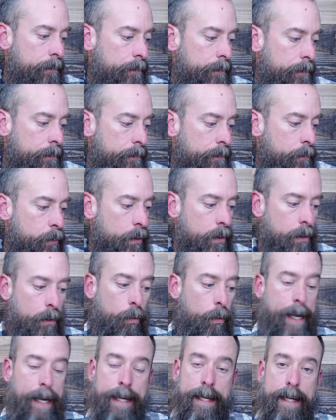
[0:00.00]
We're
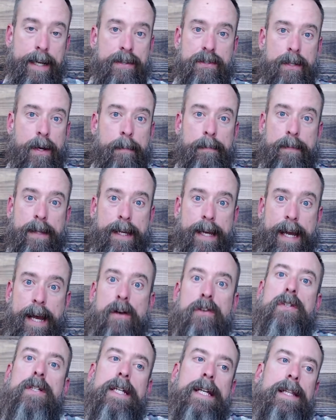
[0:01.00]
awaiting something
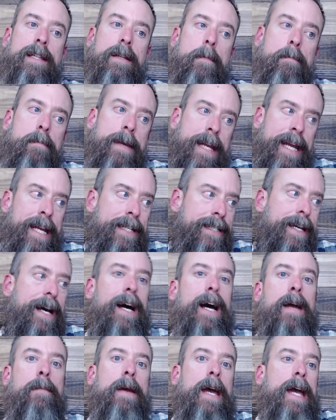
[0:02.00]
else. And in the
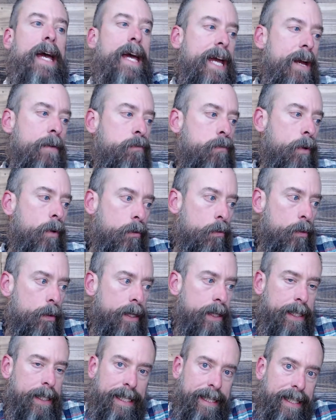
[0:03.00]
meantime, if we're
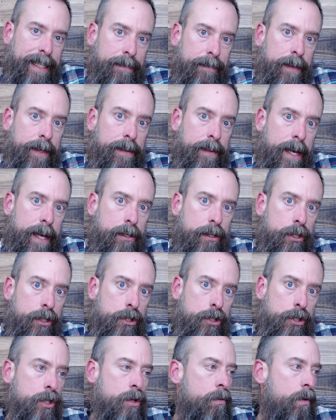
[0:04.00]
really living like
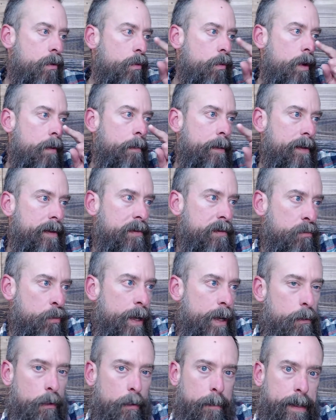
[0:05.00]
Yeshua, we
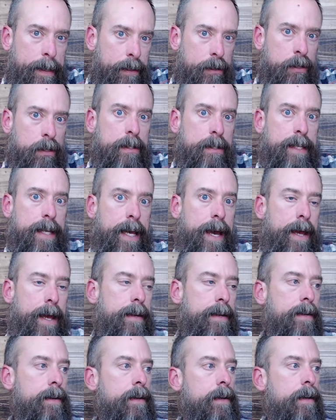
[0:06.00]
will be looked at
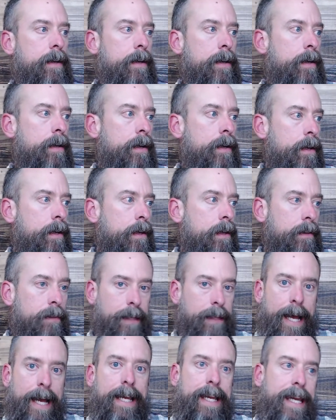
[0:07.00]

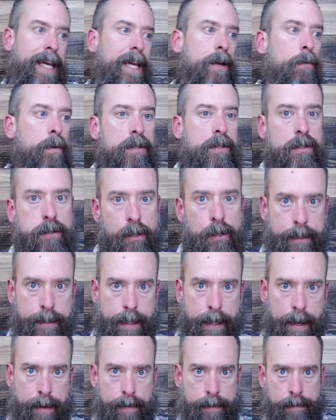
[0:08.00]
like he was looked
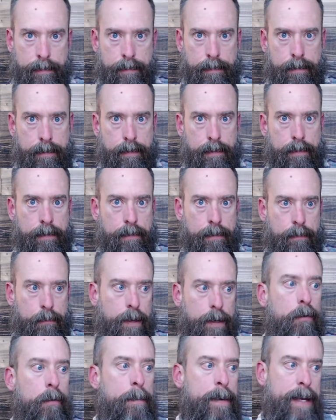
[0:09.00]
at. We
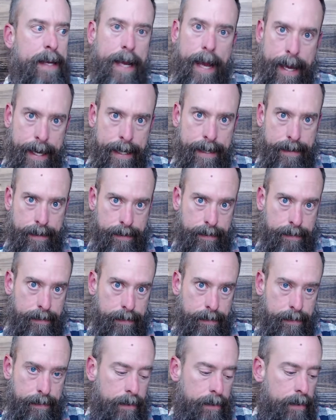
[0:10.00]
will be hated.
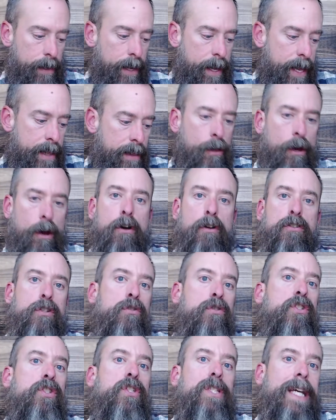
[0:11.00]
And those who
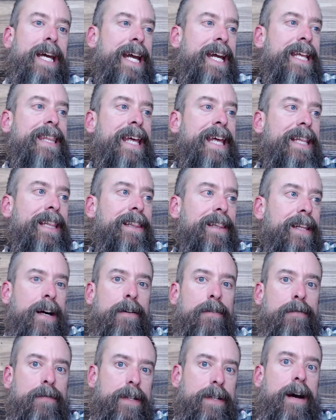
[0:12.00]
say they
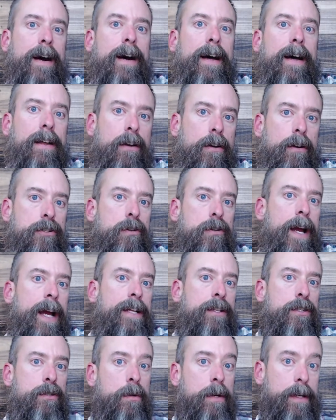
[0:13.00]
love God and are trying
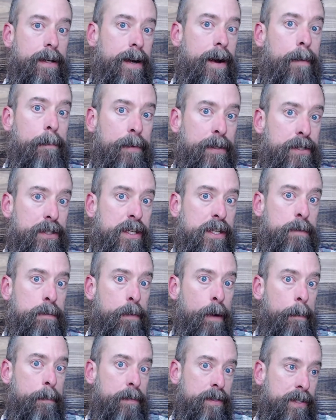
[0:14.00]
to accomplish his
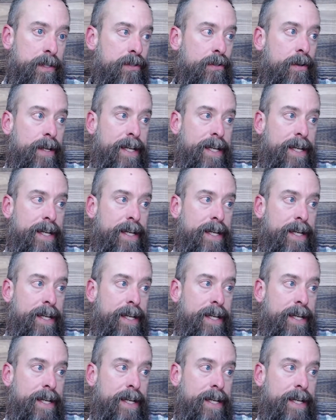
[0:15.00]
purposes on his